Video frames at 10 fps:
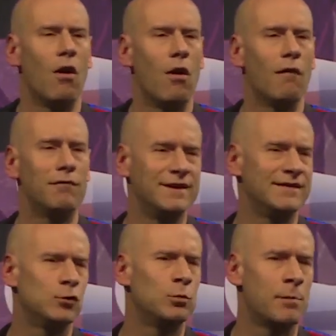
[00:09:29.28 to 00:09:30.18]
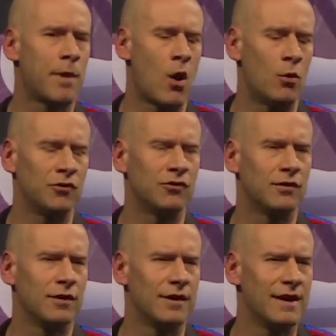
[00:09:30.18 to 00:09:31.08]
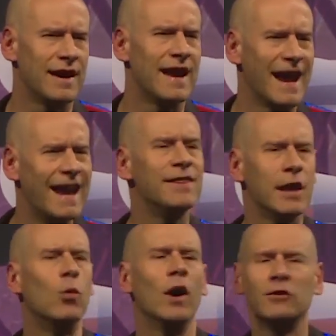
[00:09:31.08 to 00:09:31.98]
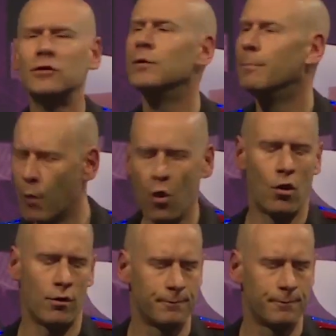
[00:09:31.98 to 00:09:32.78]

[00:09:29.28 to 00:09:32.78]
of these superpowers, and they want more.